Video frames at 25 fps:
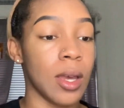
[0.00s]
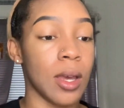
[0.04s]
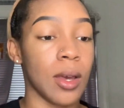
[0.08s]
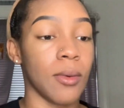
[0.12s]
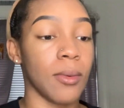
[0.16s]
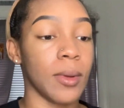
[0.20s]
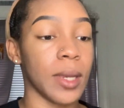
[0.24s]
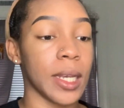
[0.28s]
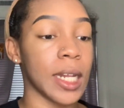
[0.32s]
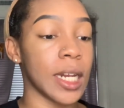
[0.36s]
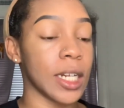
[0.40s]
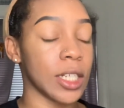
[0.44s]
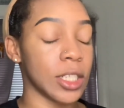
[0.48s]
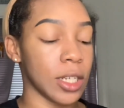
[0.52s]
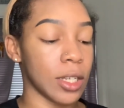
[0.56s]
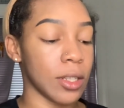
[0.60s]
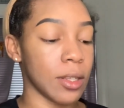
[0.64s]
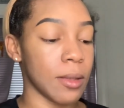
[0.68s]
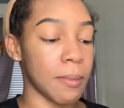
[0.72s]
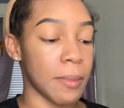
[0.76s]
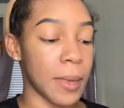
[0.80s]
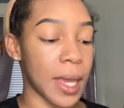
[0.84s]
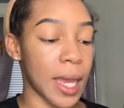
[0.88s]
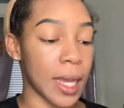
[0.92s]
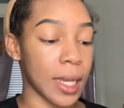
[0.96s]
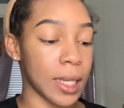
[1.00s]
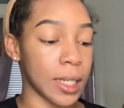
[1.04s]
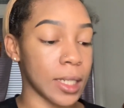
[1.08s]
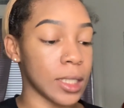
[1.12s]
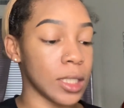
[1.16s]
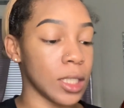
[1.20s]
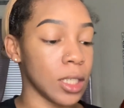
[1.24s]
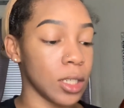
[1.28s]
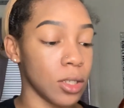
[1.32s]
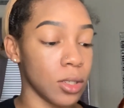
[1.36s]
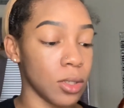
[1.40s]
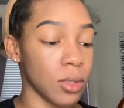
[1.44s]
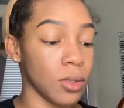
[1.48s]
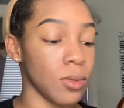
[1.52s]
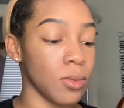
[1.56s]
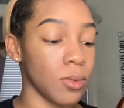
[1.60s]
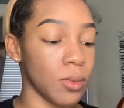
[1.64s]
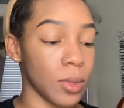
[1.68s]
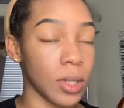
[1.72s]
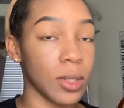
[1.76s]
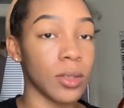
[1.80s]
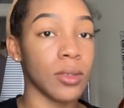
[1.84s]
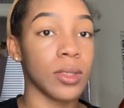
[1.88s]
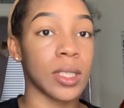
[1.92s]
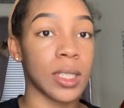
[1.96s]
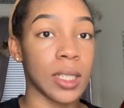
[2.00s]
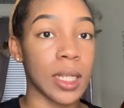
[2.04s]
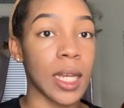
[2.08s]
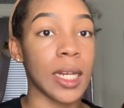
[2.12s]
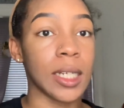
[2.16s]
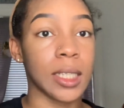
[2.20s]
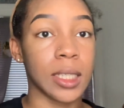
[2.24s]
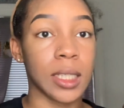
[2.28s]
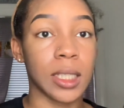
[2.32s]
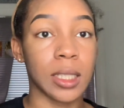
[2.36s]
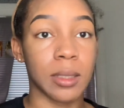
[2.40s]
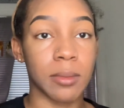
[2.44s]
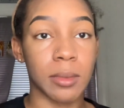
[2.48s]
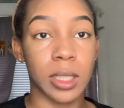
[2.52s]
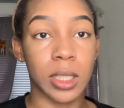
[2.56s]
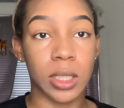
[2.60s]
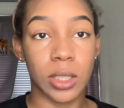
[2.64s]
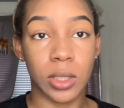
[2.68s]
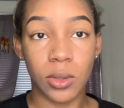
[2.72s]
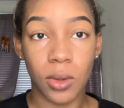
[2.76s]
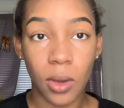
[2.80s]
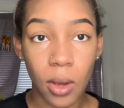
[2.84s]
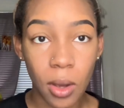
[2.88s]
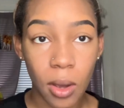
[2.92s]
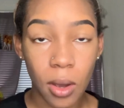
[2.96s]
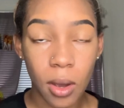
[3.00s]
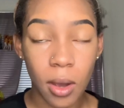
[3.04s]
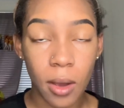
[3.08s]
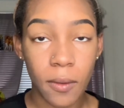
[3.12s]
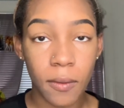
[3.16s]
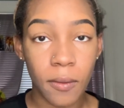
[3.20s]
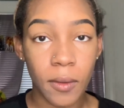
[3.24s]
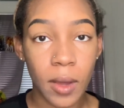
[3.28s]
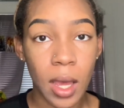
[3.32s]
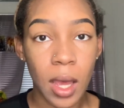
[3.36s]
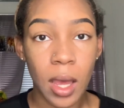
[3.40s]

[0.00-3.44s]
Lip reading: we gotta gel them back because the glue will snatch these bitches off.